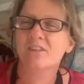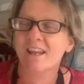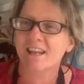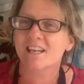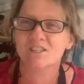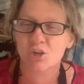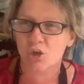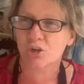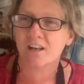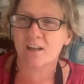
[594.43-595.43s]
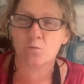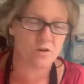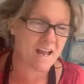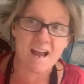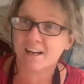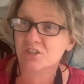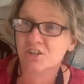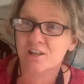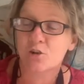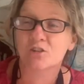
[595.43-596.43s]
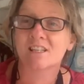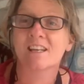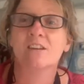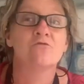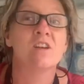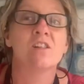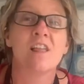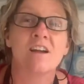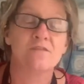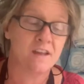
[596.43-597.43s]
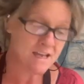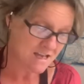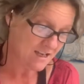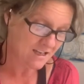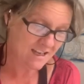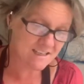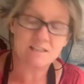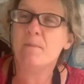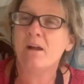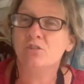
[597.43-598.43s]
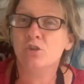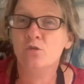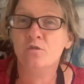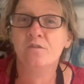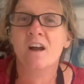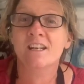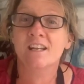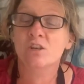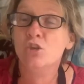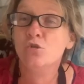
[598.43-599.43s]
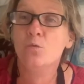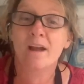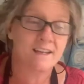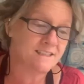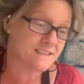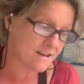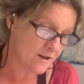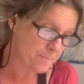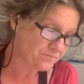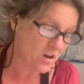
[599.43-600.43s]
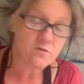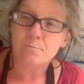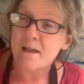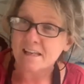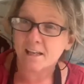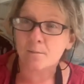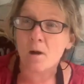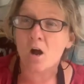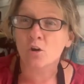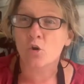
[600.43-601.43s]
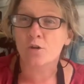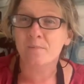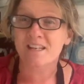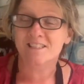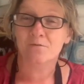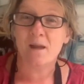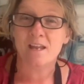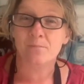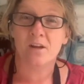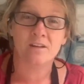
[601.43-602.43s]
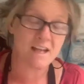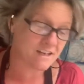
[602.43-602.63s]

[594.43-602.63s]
getting it to look like what it actually looks like in real life. It's about you finding new ways of making a mark on a piece of paper and